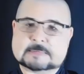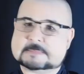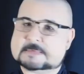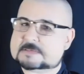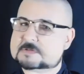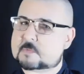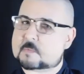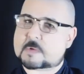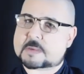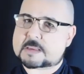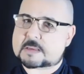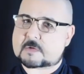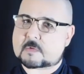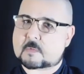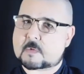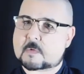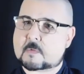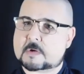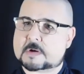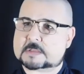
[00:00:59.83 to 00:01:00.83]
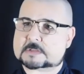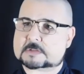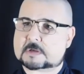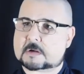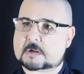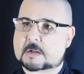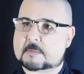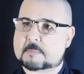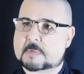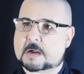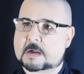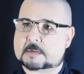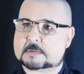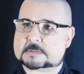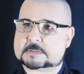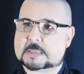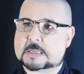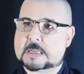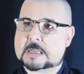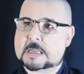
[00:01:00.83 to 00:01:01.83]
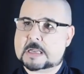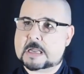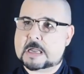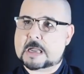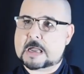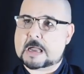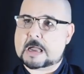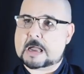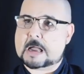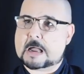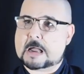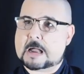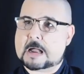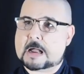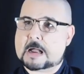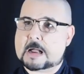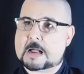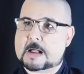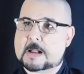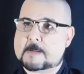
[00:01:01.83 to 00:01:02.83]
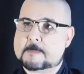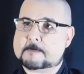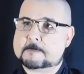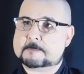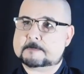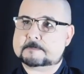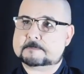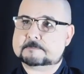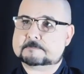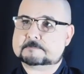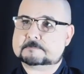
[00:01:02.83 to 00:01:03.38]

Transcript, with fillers: This week we want to talk about um,